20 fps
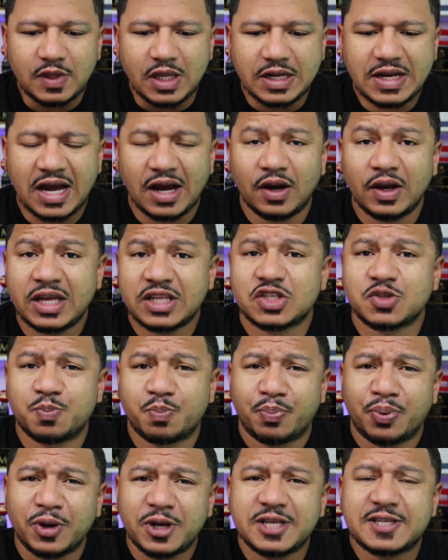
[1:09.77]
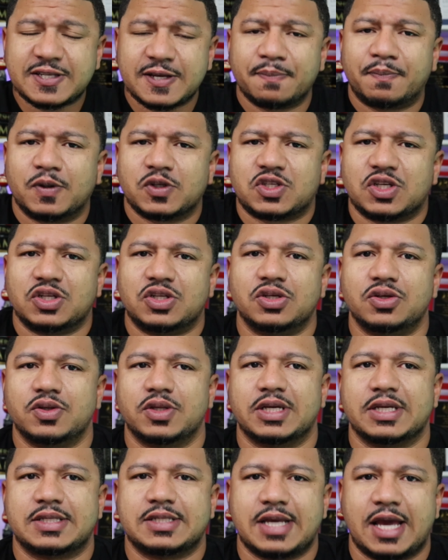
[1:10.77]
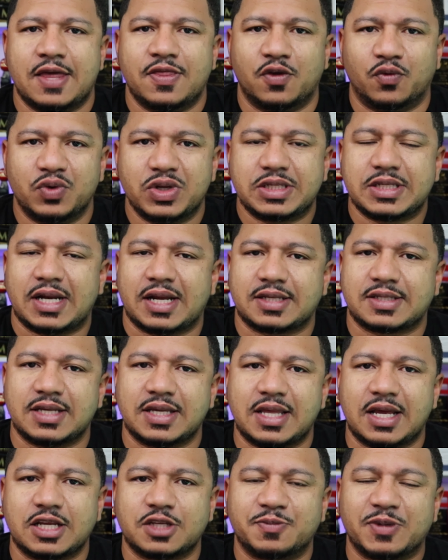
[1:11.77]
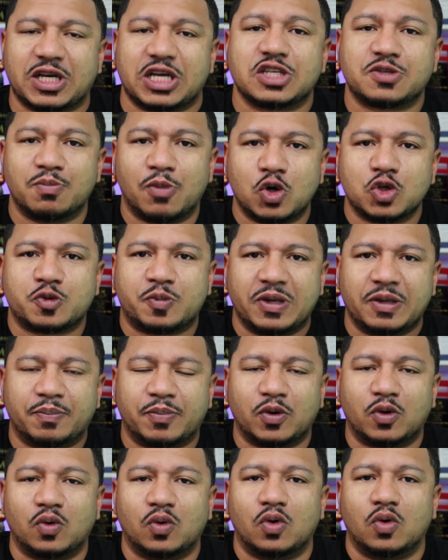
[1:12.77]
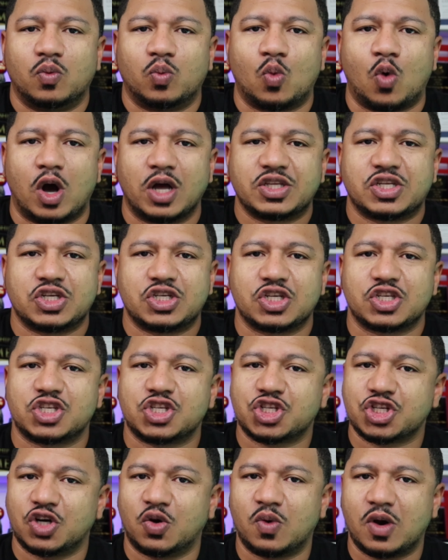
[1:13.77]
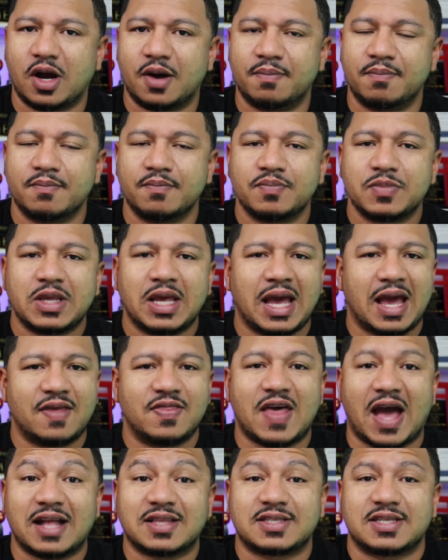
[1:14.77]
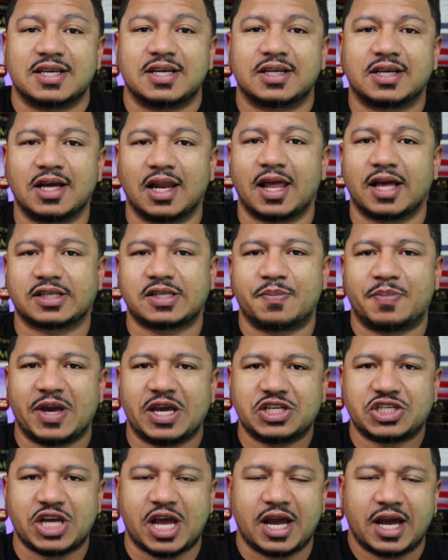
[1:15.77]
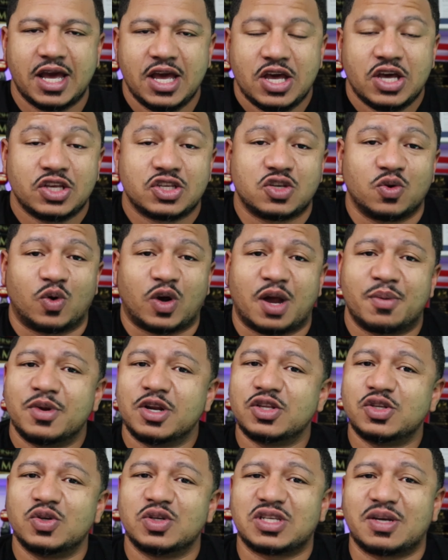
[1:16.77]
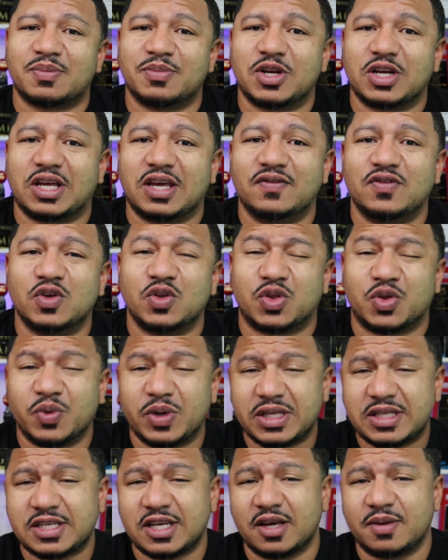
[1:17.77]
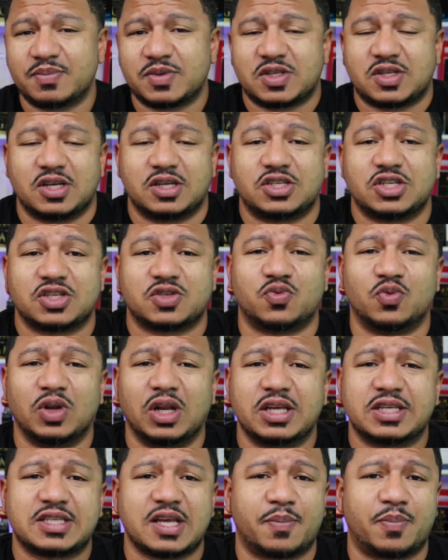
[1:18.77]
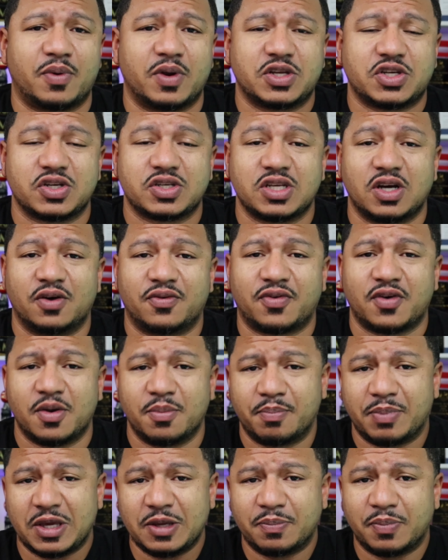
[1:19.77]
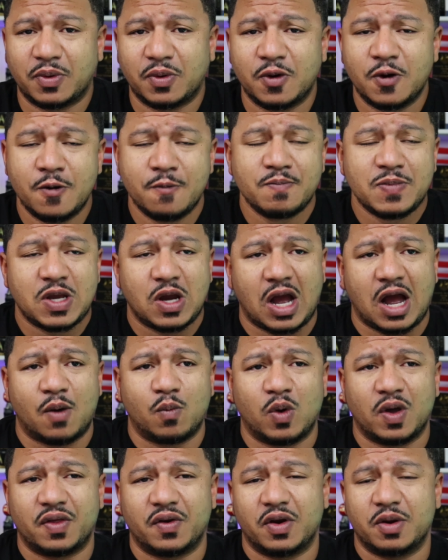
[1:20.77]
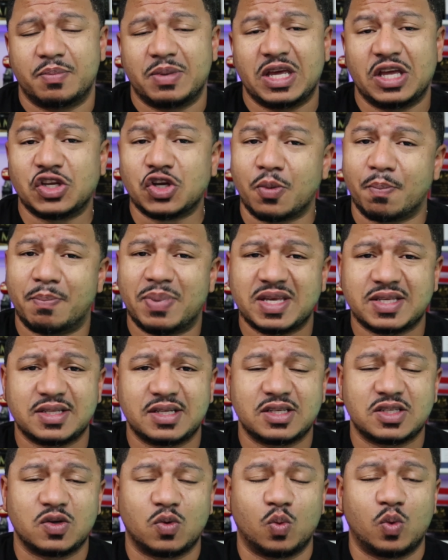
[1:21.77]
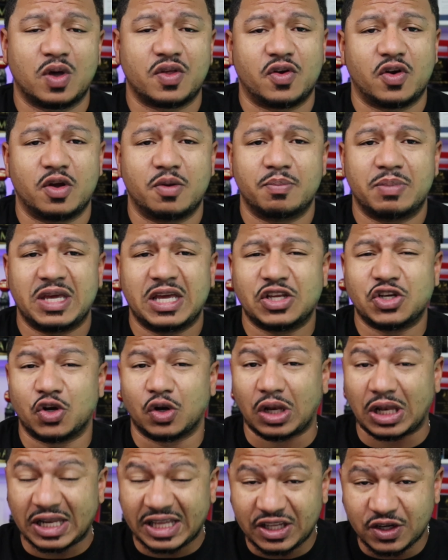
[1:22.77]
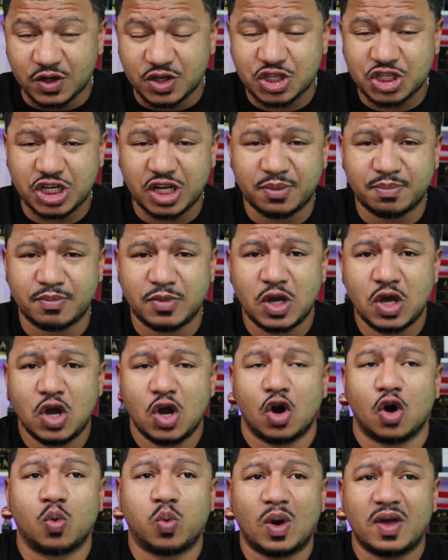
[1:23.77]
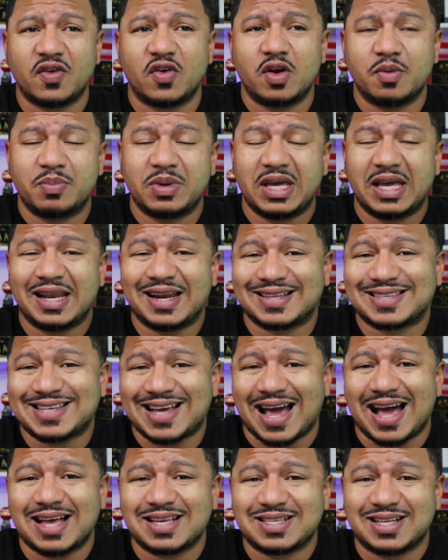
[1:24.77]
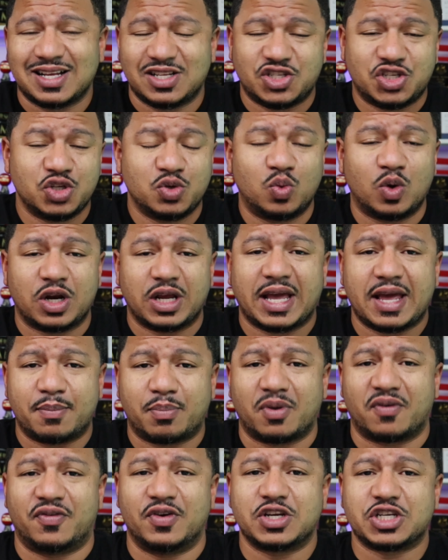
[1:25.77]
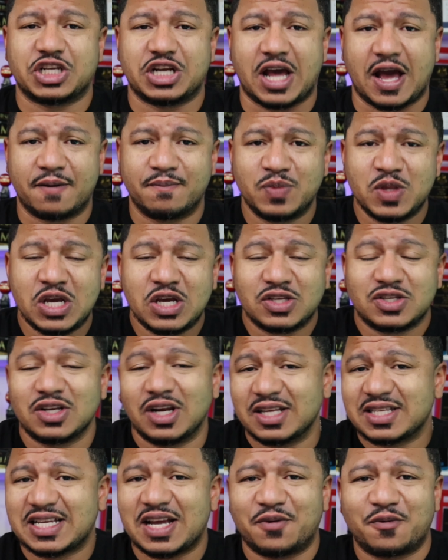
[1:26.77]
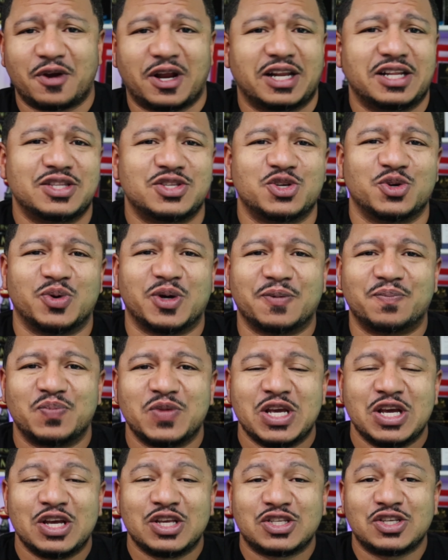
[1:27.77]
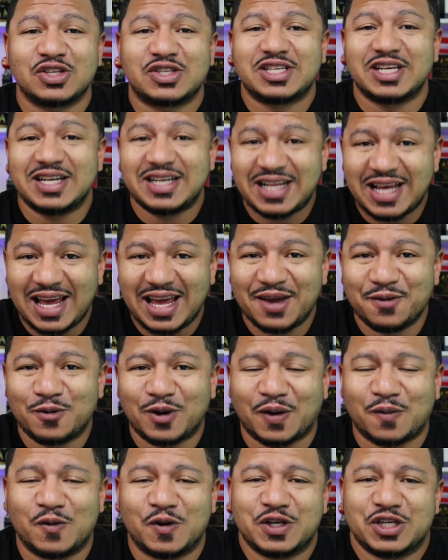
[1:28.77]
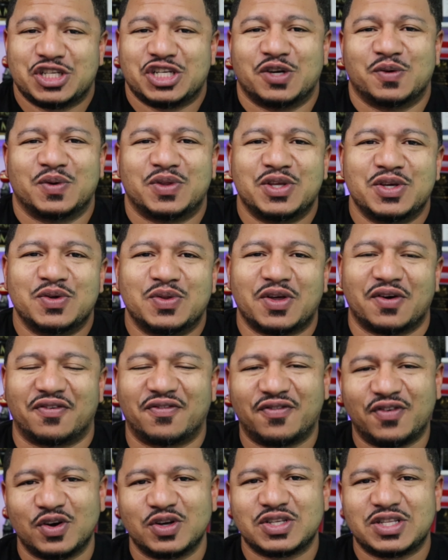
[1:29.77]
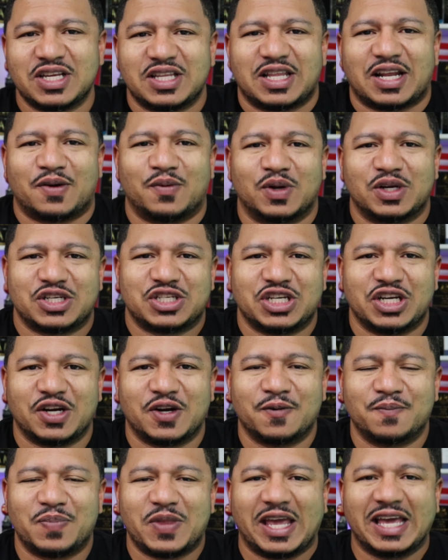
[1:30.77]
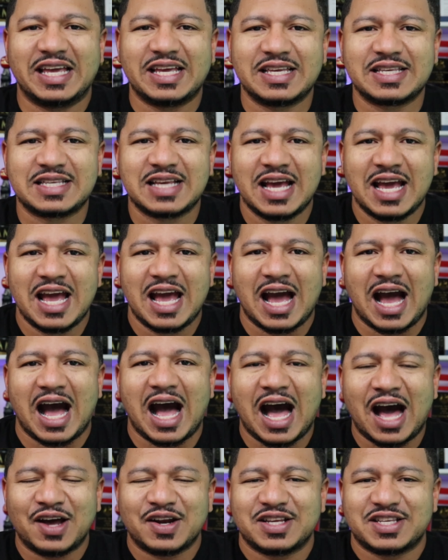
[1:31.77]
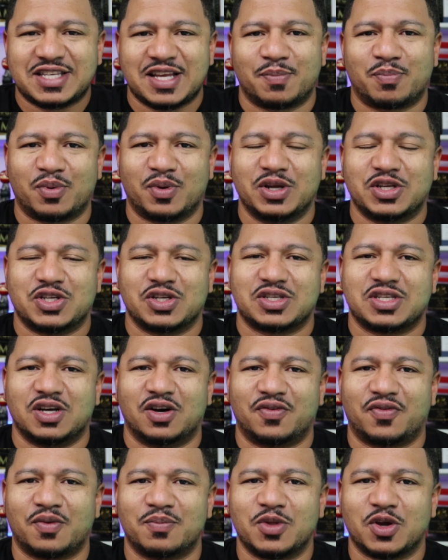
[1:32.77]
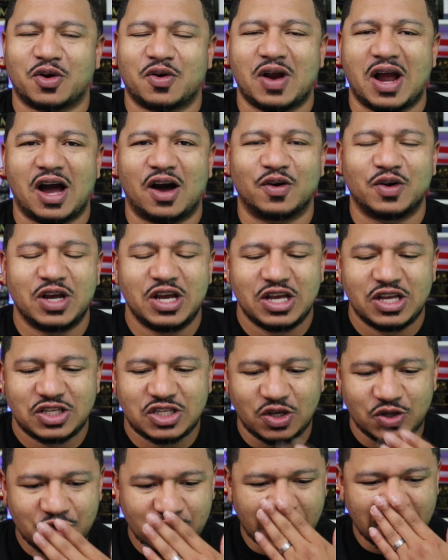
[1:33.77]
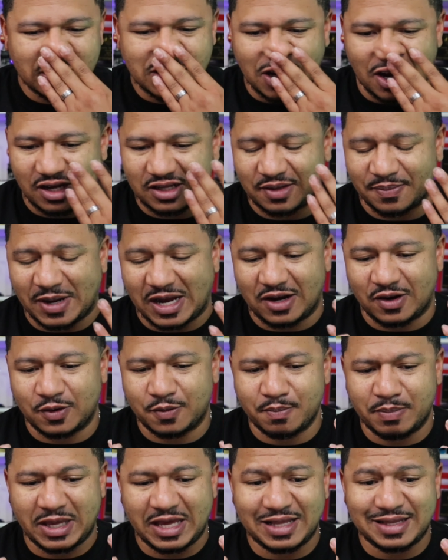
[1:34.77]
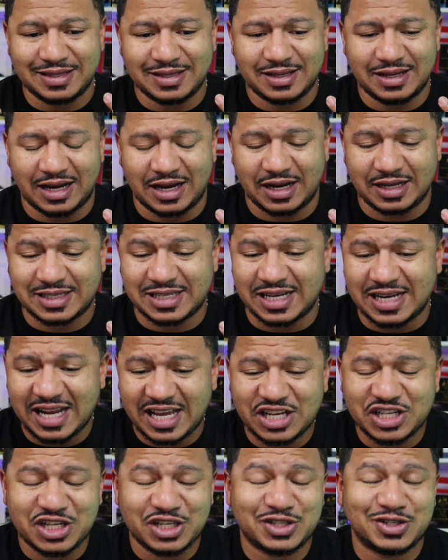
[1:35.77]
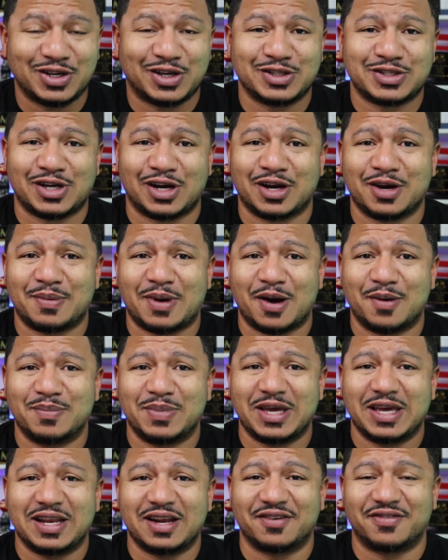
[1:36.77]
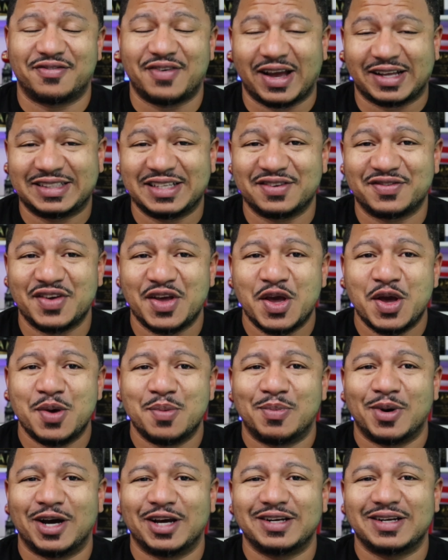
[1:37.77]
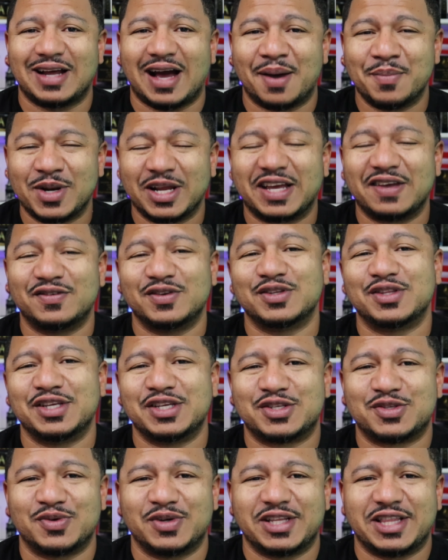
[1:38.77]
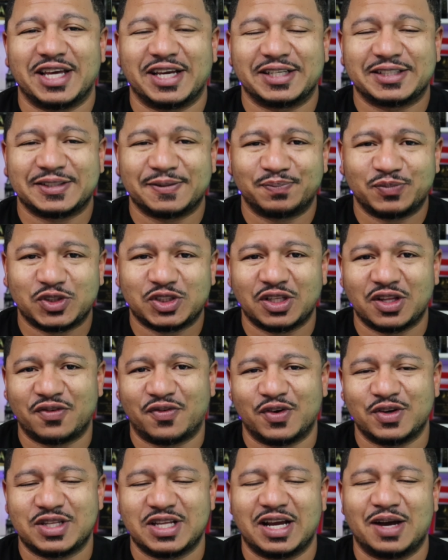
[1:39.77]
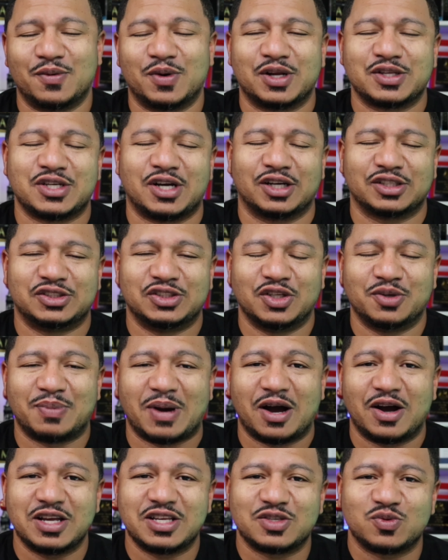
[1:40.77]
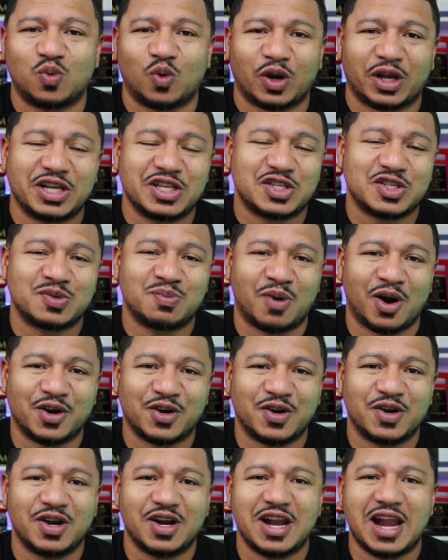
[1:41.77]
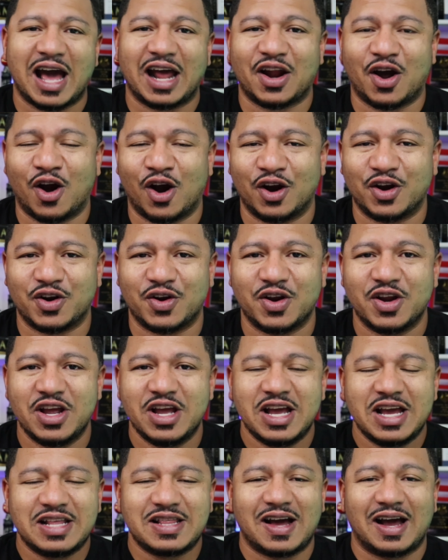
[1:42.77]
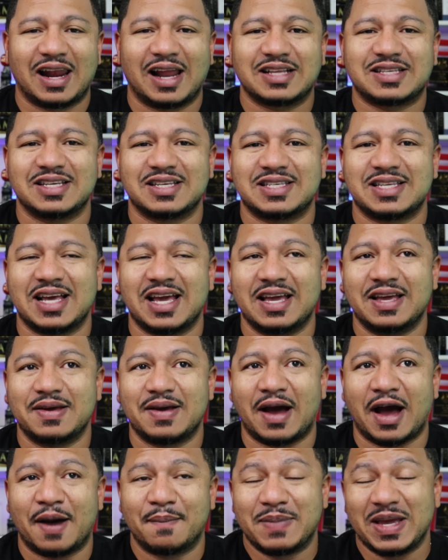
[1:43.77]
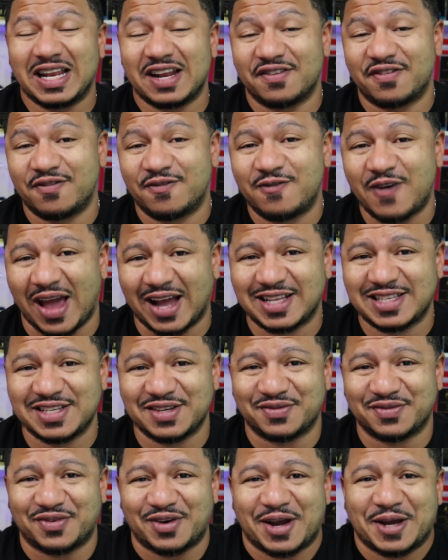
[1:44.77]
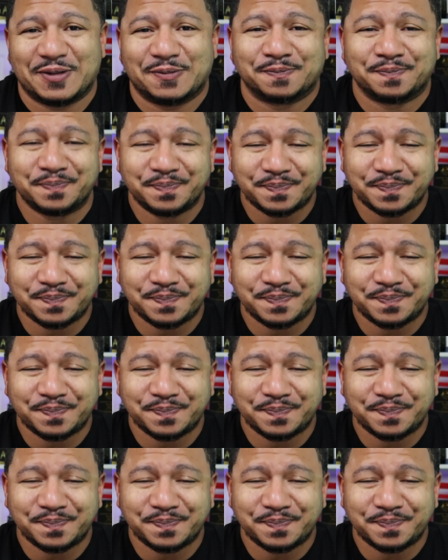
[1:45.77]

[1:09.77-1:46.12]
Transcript: Now, it's pretty simple to do this, and the reason I say that is because most people want to just show up and that's it, collect a paycheck. So what I'm gonna do is I'm gonna give you 3 tips to just really separate yourself from people, whether it be in your business, whether it be in your leadership, or whether it be in a task that you wanna get proficient at. So let's get right into it. So today, what I wanna share with you, the first thing that I wanna share is how to separate yourself from the crowd. So you can talk about being tenacious, you can talk about being effective, but I'm gonna give you these 3 things. So the first thing I wanna talk to you about is working smarter, not harder. Now I like to say being effective, right?